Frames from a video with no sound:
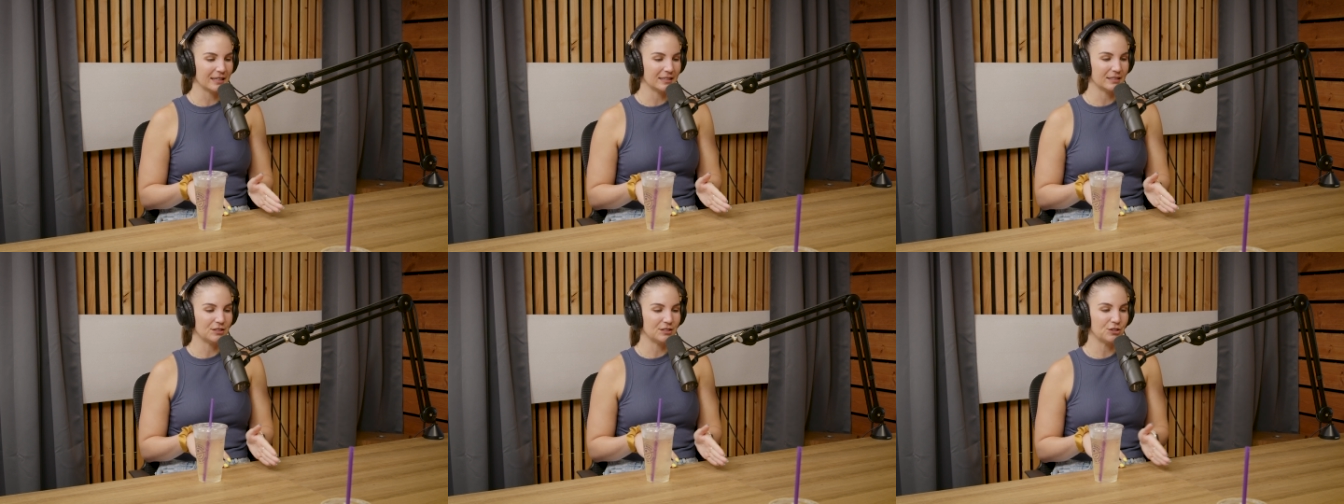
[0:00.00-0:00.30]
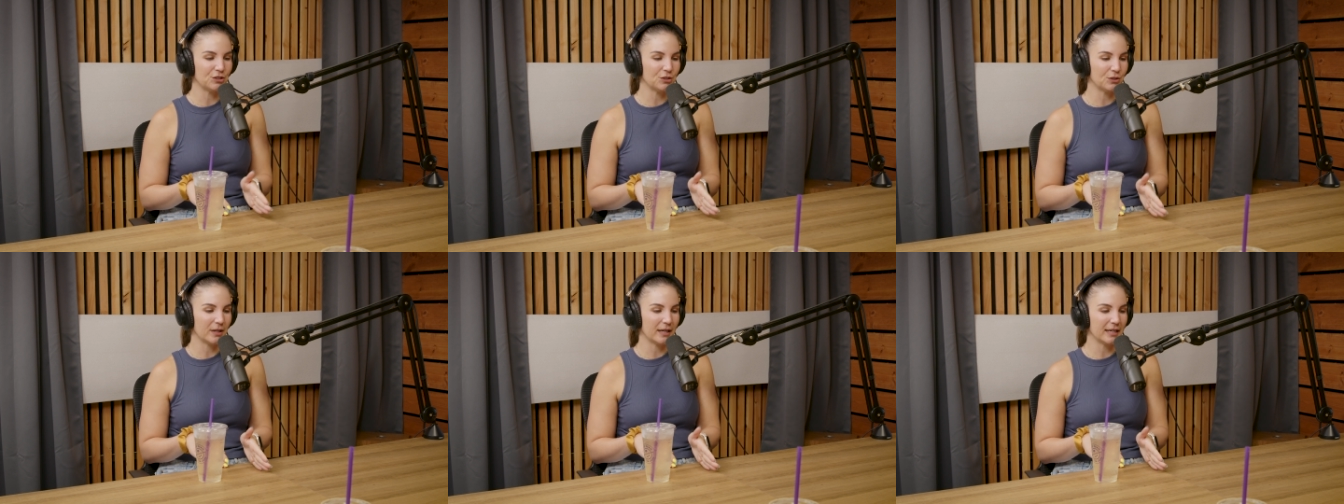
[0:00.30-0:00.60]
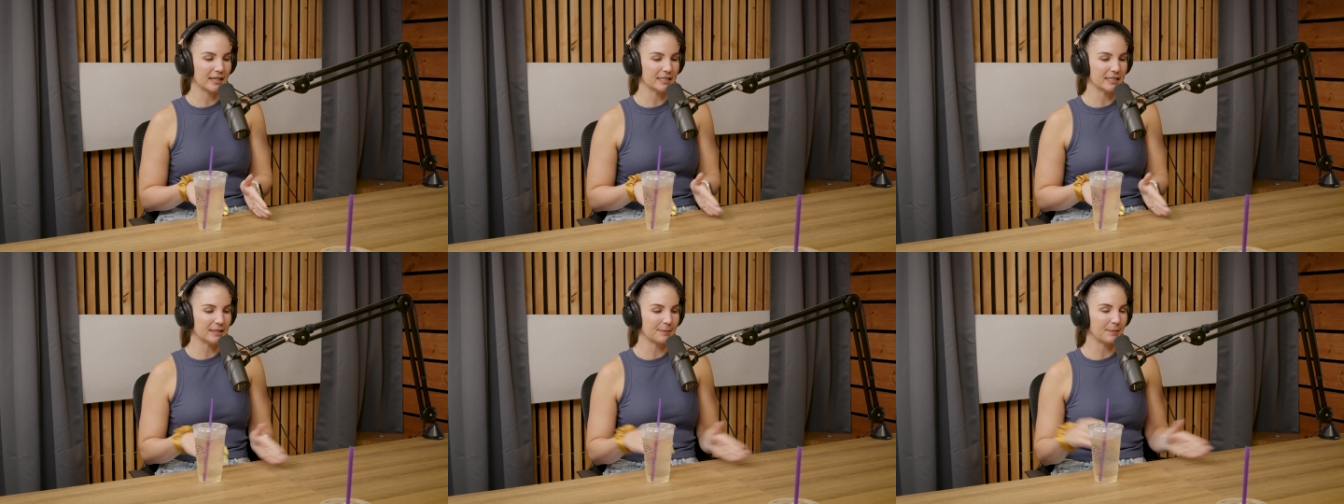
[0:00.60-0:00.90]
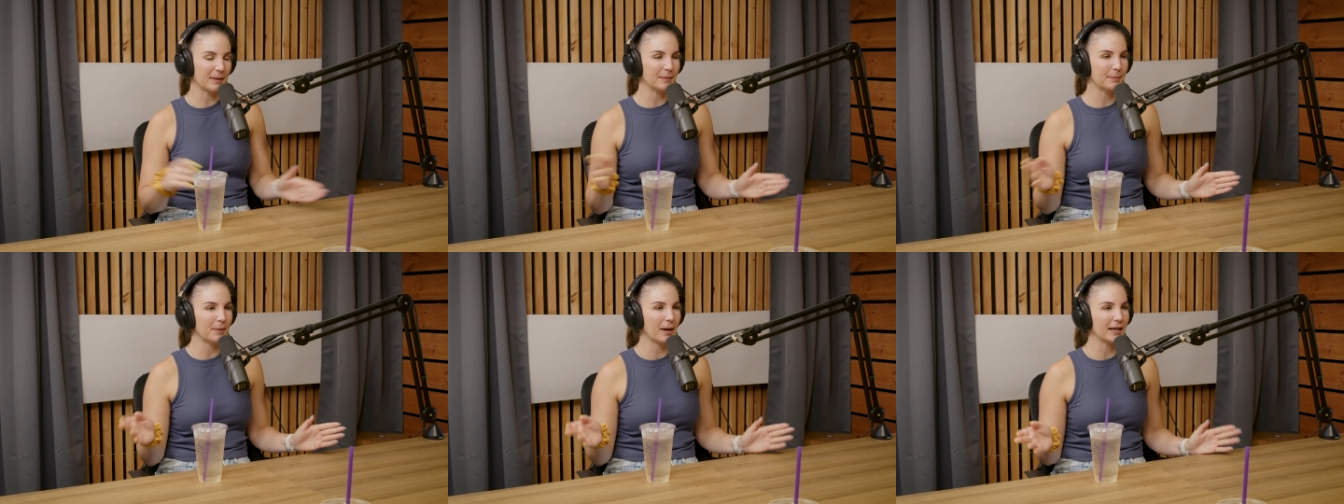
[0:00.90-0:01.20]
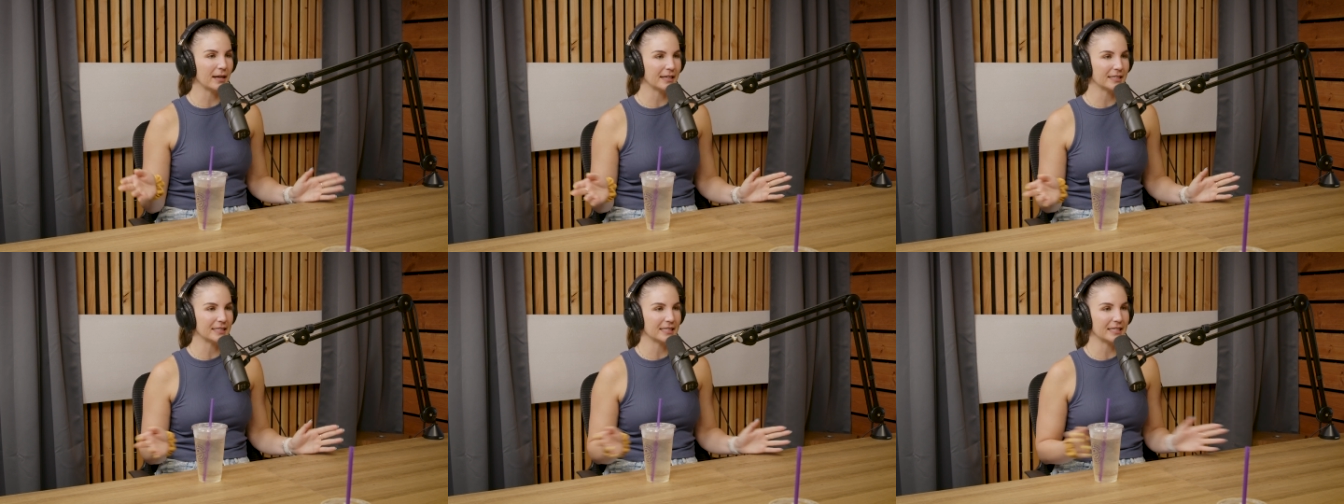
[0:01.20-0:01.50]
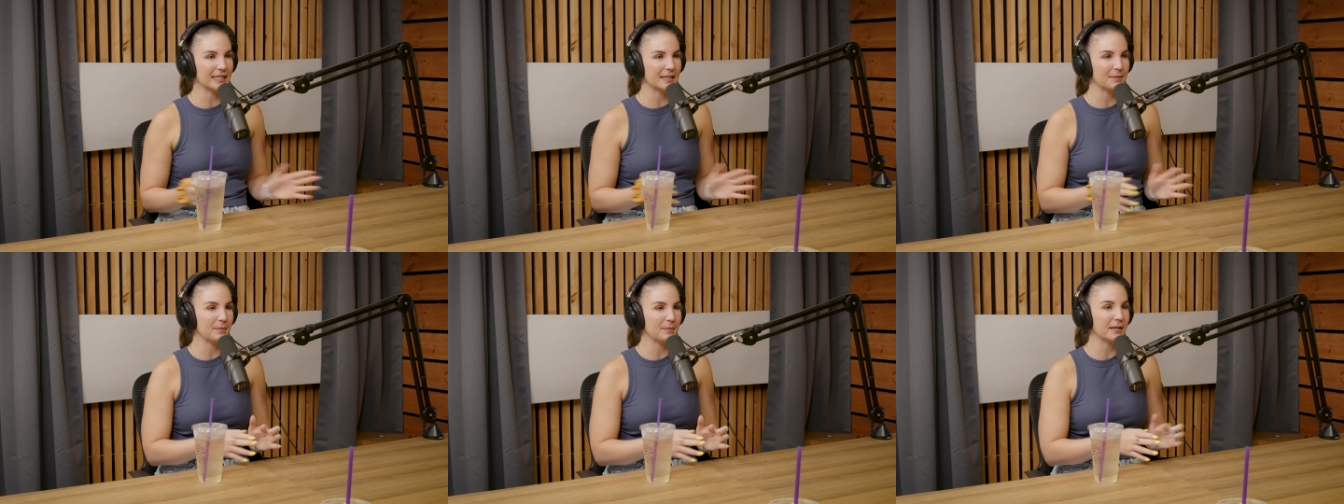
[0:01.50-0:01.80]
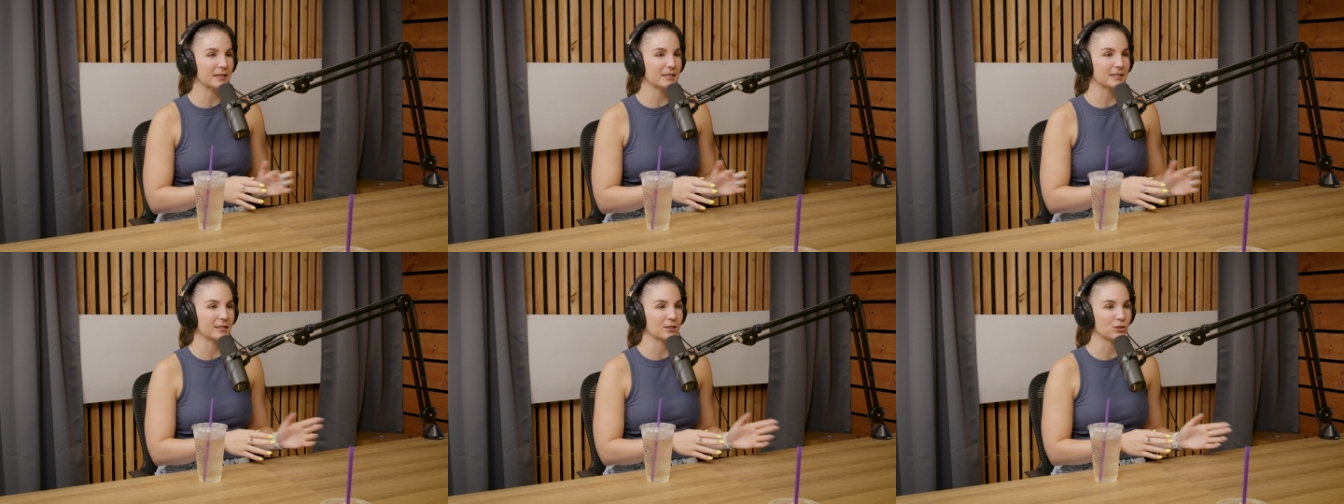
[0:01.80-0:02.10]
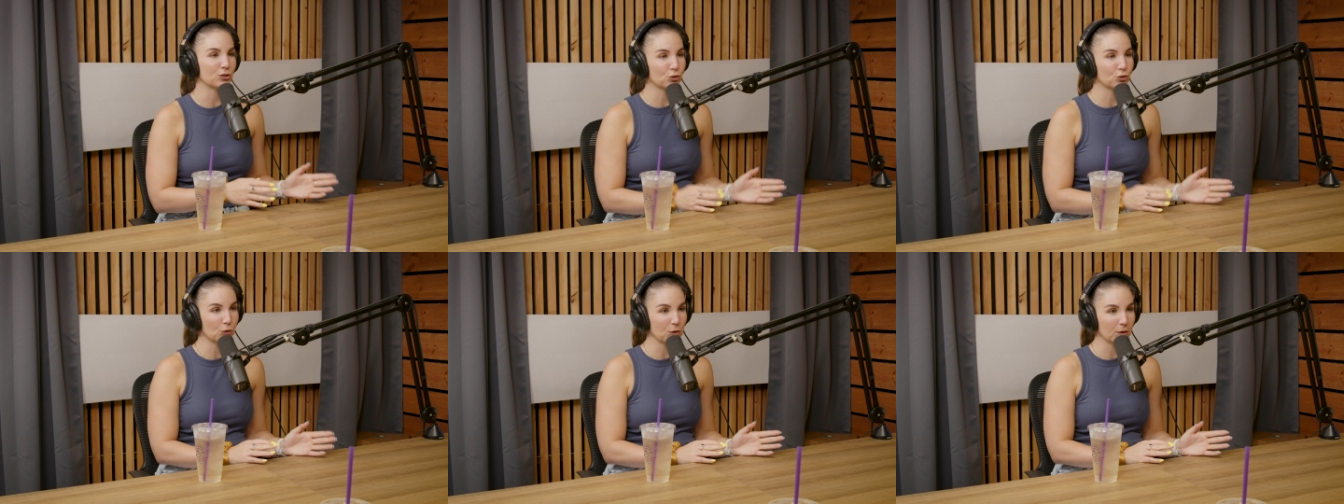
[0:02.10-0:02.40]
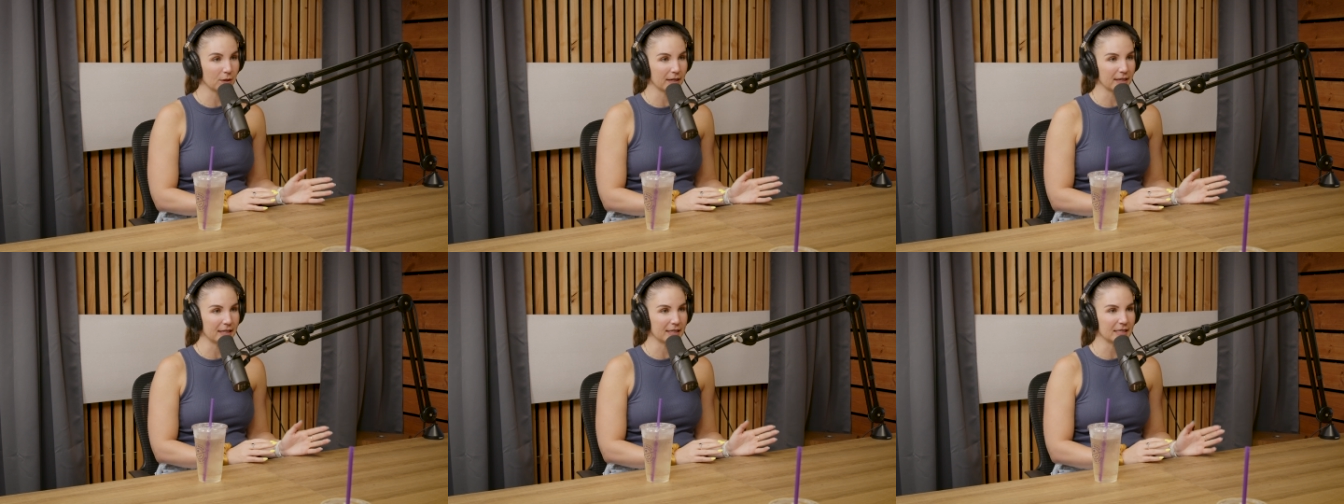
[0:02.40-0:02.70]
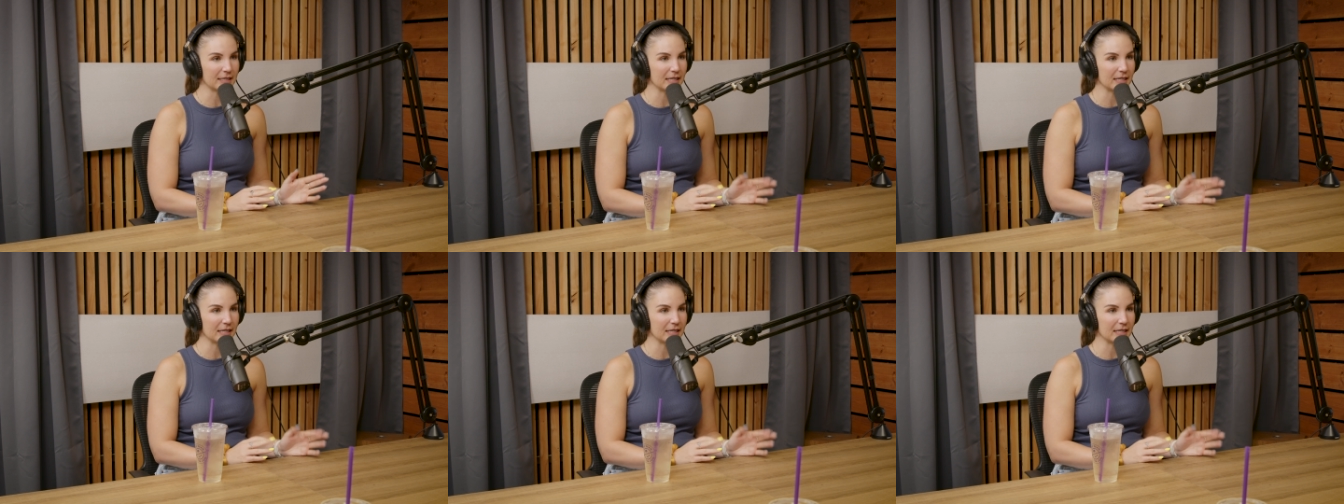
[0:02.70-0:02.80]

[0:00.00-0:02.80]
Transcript: do, like, because my podcast is, like, embarrassing stories.